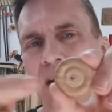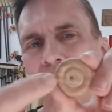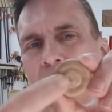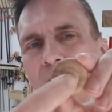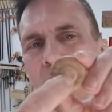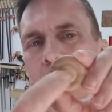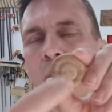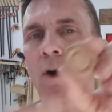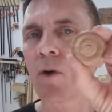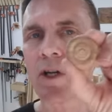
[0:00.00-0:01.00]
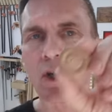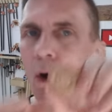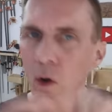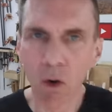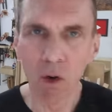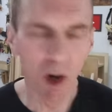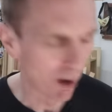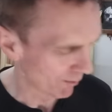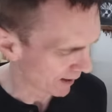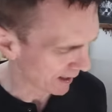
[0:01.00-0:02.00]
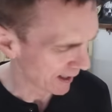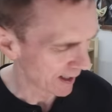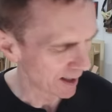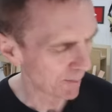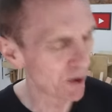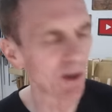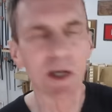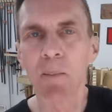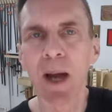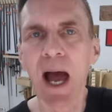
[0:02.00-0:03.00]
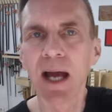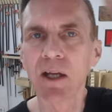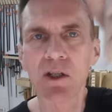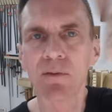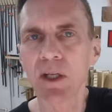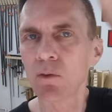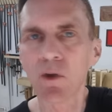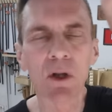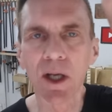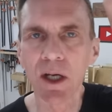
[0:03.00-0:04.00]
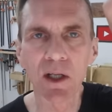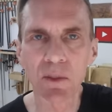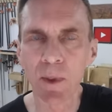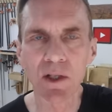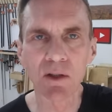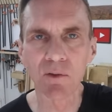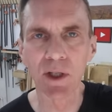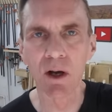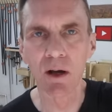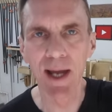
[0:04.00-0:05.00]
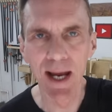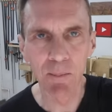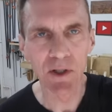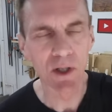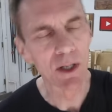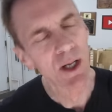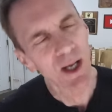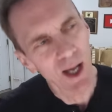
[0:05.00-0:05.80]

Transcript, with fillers: They have a little quarter inch hole already in them. You can get a package of these real inexpensively on Amazon.